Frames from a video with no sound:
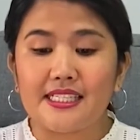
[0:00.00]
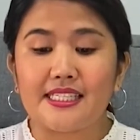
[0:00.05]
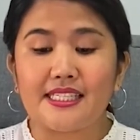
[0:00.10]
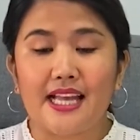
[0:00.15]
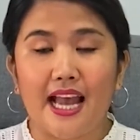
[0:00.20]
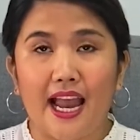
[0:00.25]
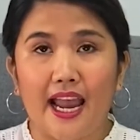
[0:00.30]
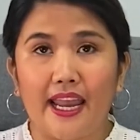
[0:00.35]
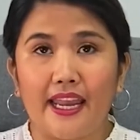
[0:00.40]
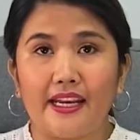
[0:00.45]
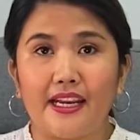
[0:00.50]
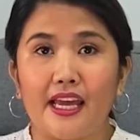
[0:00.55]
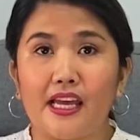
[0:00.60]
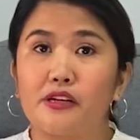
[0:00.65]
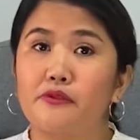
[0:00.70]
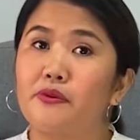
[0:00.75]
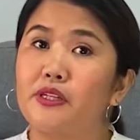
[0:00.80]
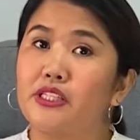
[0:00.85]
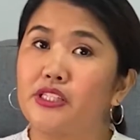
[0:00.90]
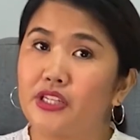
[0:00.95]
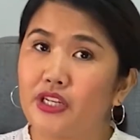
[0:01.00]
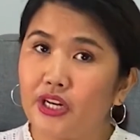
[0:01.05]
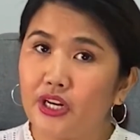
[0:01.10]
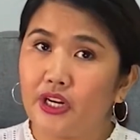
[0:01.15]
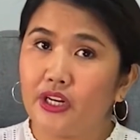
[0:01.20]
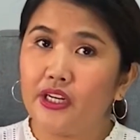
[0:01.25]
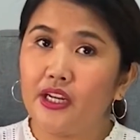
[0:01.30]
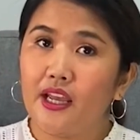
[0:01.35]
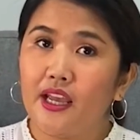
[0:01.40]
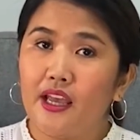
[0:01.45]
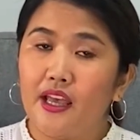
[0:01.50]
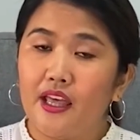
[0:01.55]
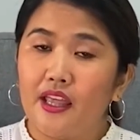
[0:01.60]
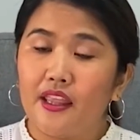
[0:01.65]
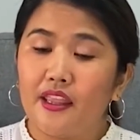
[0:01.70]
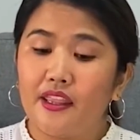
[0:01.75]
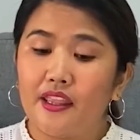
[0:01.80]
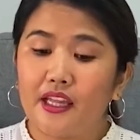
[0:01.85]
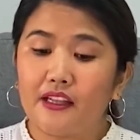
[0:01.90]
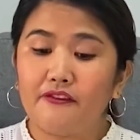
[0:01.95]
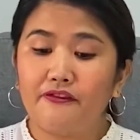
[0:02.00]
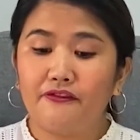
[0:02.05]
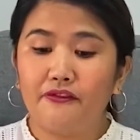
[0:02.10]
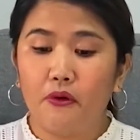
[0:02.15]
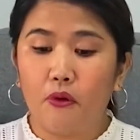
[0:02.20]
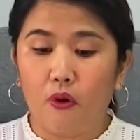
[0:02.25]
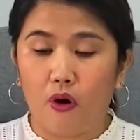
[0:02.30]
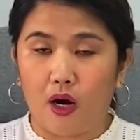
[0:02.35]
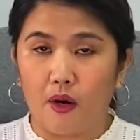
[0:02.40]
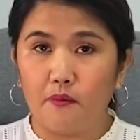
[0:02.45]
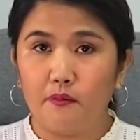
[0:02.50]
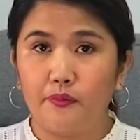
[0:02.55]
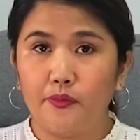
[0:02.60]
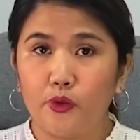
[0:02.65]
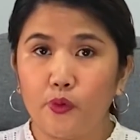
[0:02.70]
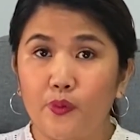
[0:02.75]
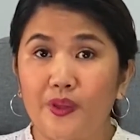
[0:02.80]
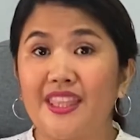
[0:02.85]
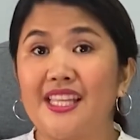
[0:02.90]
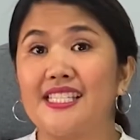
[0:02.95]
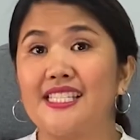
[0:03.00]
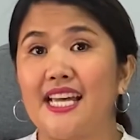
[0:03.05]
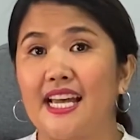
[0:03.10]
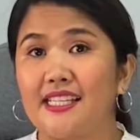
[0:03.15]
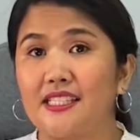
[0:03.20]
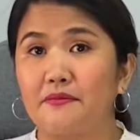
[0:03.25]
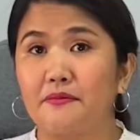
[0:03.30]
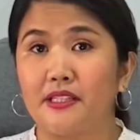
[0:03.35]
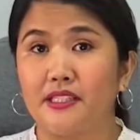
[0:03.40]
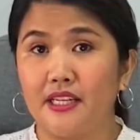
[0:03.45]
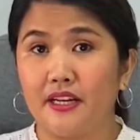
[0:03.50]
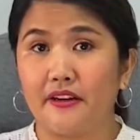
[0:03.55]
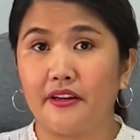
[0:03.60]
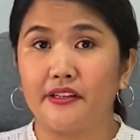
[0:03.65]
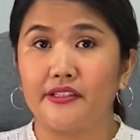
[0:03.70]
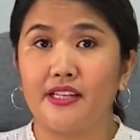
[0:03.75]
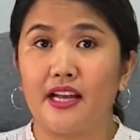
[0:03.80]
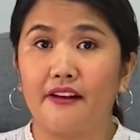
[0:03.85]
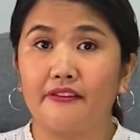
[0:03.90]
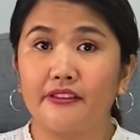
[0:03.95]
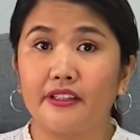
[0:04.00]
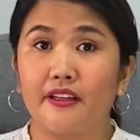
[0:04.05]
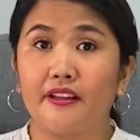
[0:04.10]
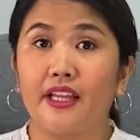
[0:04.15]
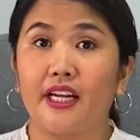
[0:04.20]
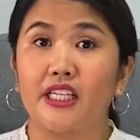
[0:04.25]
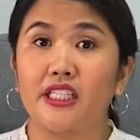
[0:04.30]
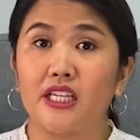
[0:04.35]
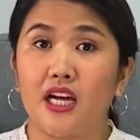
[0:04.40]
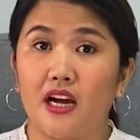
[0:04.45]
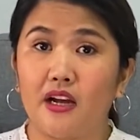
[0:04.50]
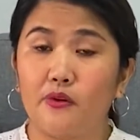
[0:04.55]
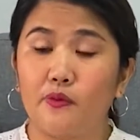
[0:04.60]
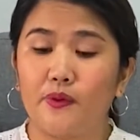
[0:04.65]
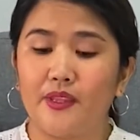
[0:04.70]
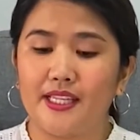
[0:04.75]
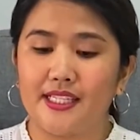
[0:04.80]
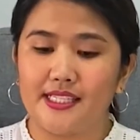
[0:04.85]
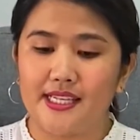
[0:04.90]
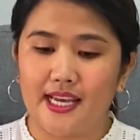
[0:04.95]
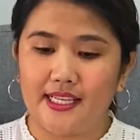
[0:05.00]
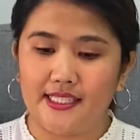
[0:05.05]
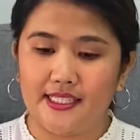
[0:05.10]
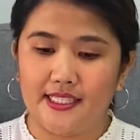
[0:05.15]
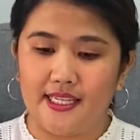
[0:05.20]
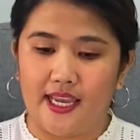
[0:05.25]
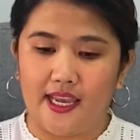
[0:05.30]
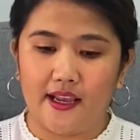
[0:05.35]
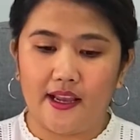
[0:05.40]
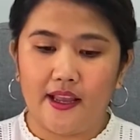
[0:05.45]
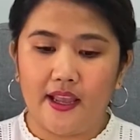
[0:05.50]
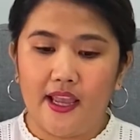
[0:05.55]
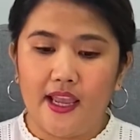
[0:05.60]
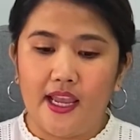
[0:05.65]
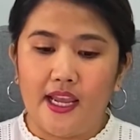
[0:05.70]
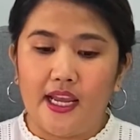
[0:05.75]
sign, and return that form with the test materials after they're done with the testing.